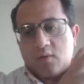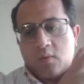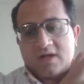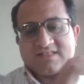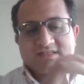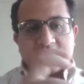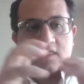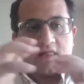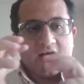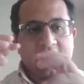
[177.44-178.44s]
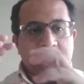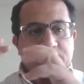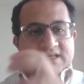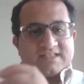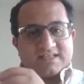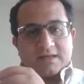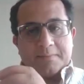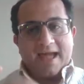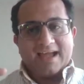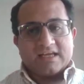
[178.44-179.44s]
once the client brings us a
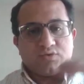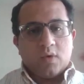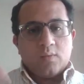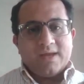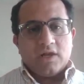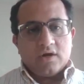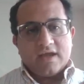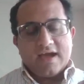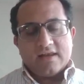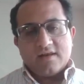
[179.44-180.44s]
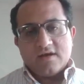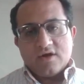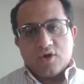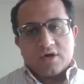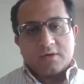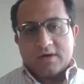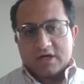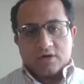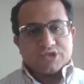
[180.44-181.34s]
package, what we look at, or do you want to go